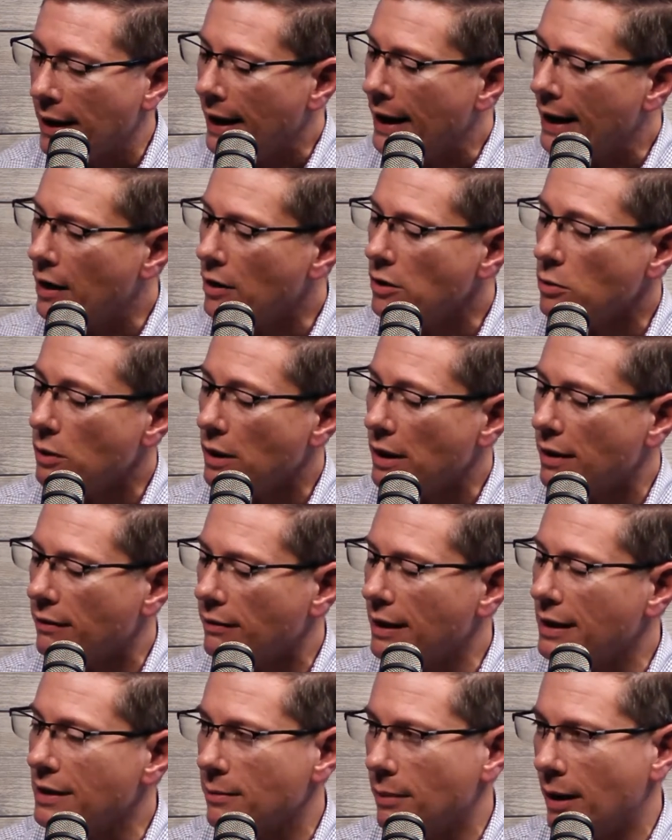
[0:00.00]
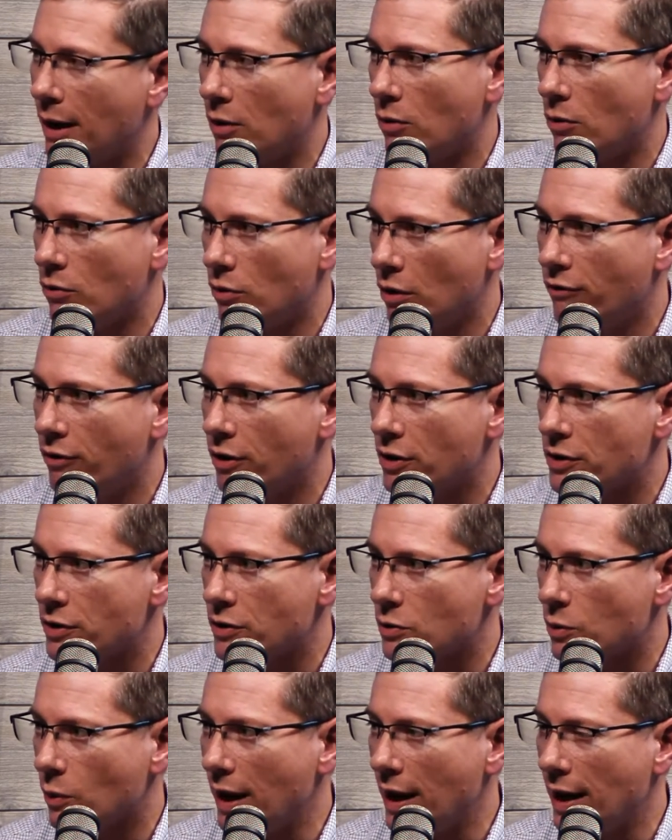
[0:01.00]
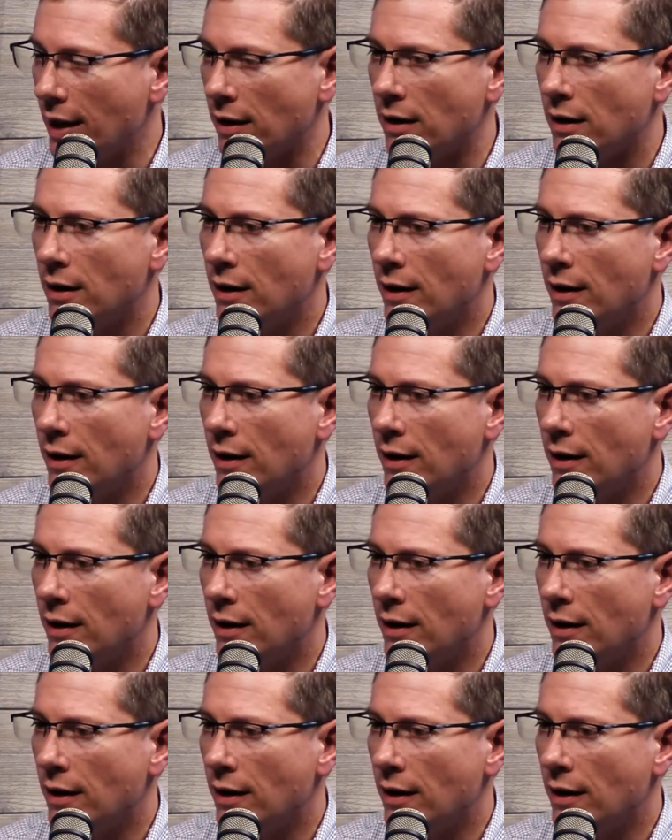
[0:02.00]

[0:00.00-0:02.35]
Here's one of the things about Roe versus Wade.